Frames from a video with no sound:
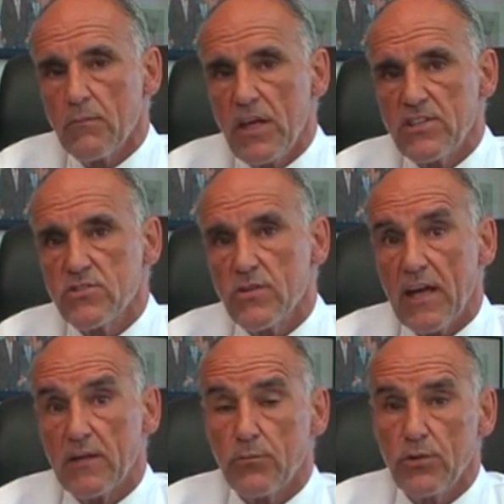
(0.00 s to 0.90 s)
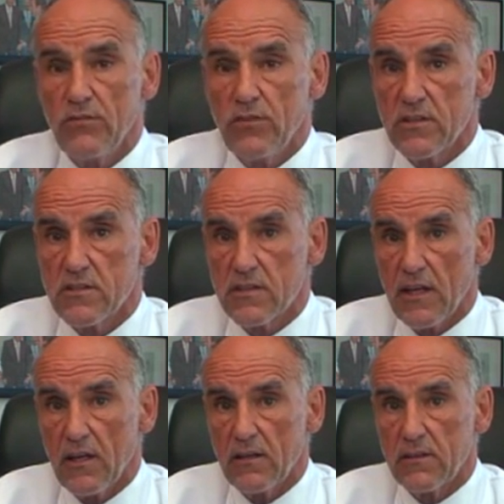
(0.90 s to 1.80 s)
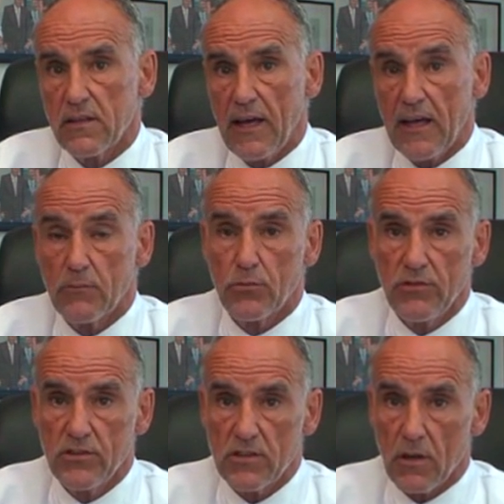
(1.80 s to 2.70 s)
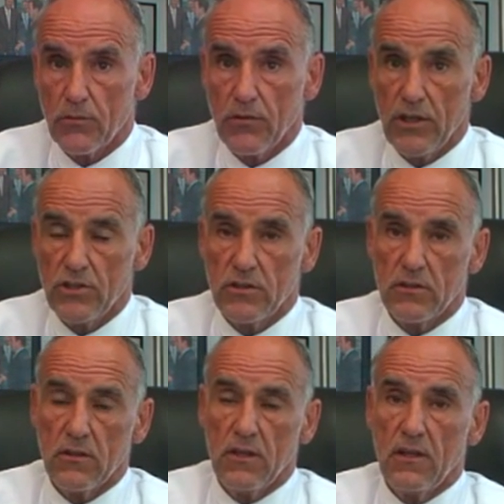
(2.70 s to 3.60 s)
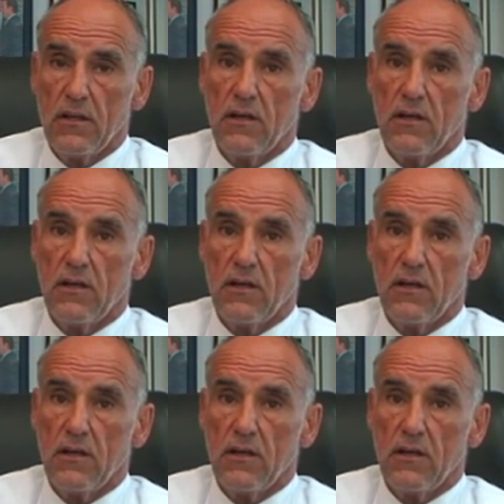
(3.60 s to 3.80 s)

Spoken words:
Patients who had a previous operation,